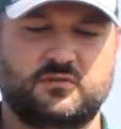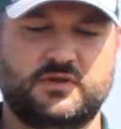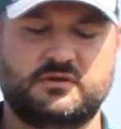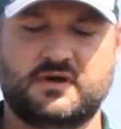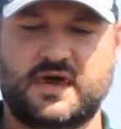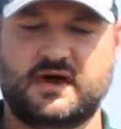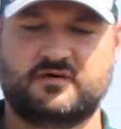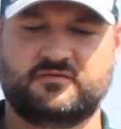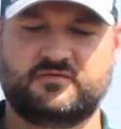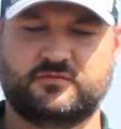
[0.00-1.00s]
When you
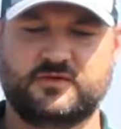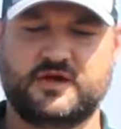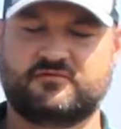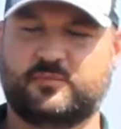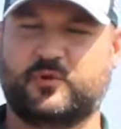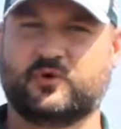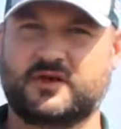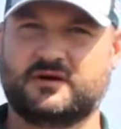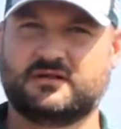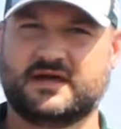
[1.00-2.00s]
have a poor
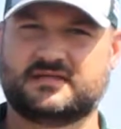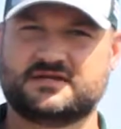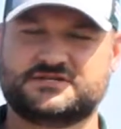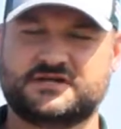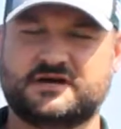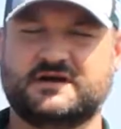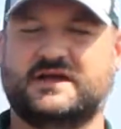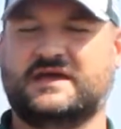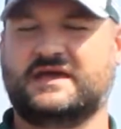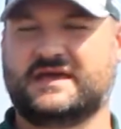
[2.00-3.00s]
year like this year,
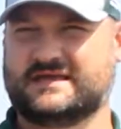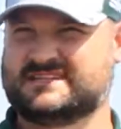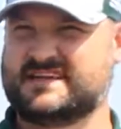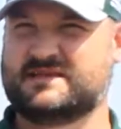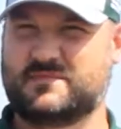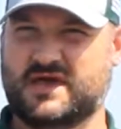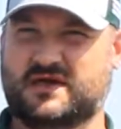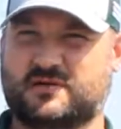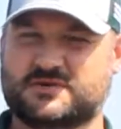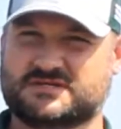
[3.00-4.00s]
it can tend to
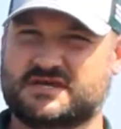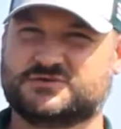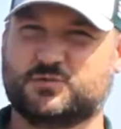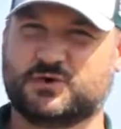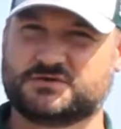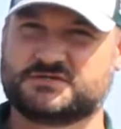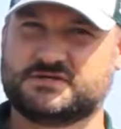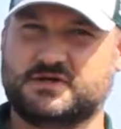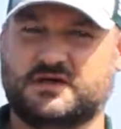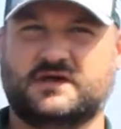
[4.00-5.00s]
make our mistakes worse.
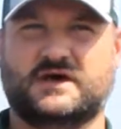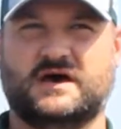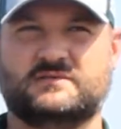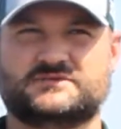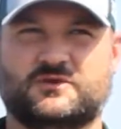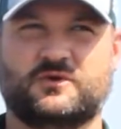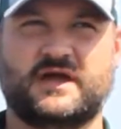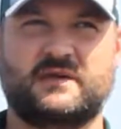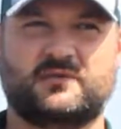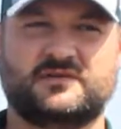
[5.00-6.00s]
So
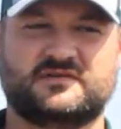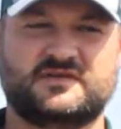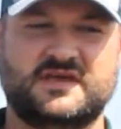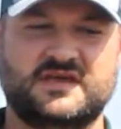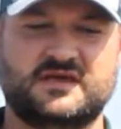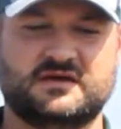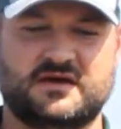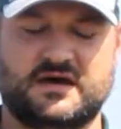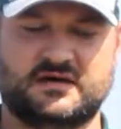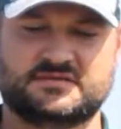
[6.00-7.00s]
we're able to see
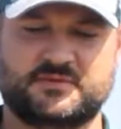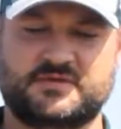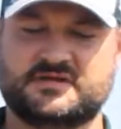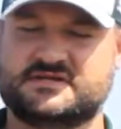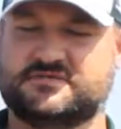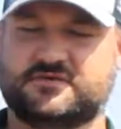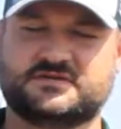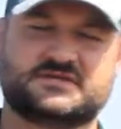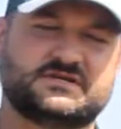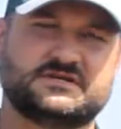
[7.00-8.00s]
some of the
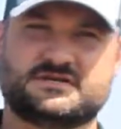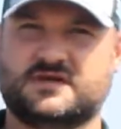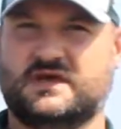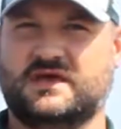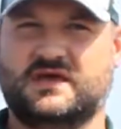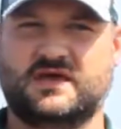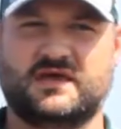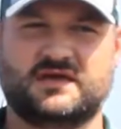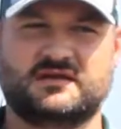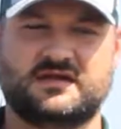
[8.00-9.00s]
differences,
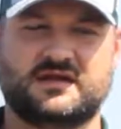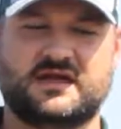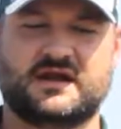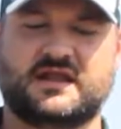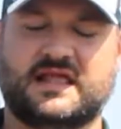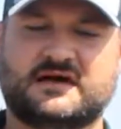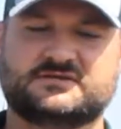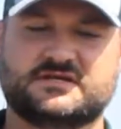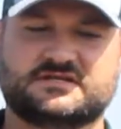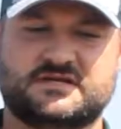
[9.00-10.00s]
and it
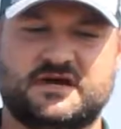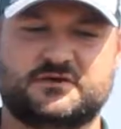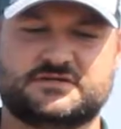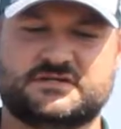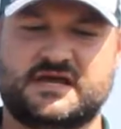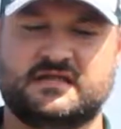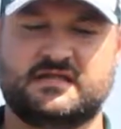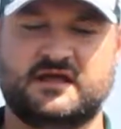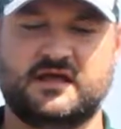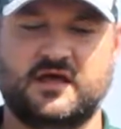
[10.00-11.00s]
allows us to
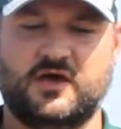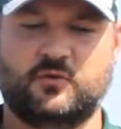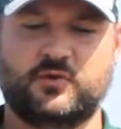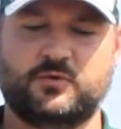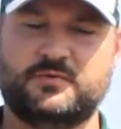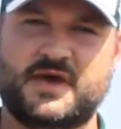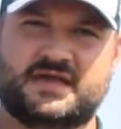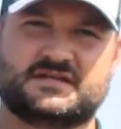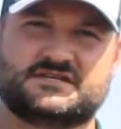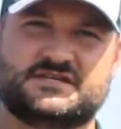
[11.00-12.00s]
understand that when we
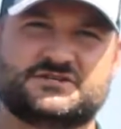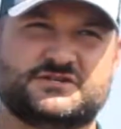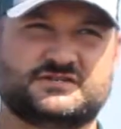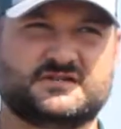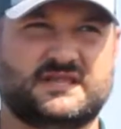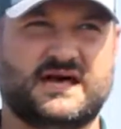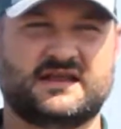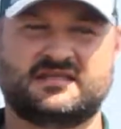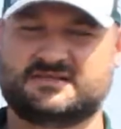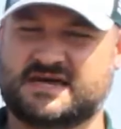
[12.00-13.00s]
make decisions, a lot
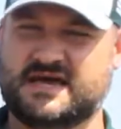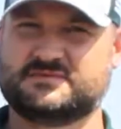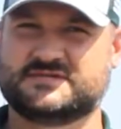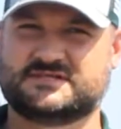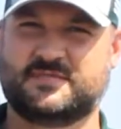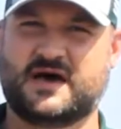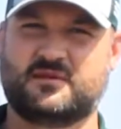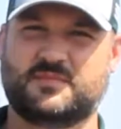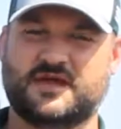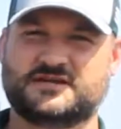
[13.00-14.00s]
of times it's
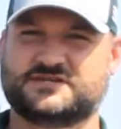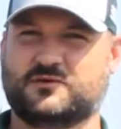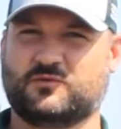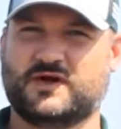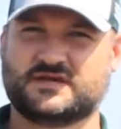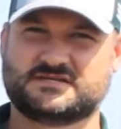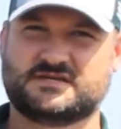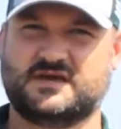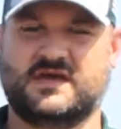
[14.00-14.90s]
about managing risk.